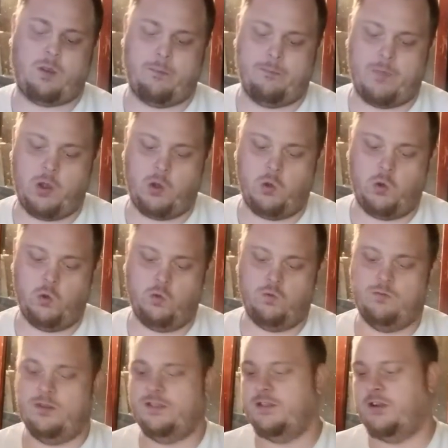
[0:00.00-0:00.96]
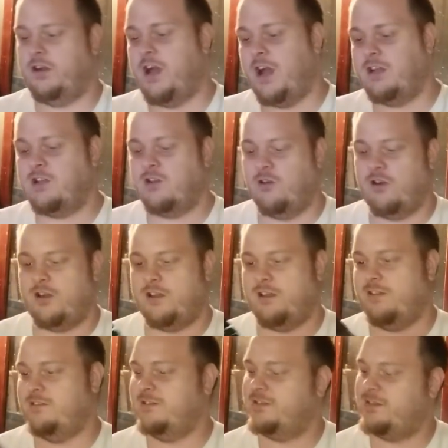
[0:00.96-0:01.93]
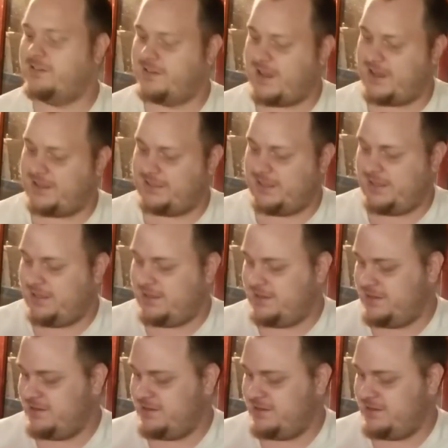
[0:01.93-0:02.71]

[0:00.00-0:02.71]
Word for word: Boom. They're not Jordans, sadly.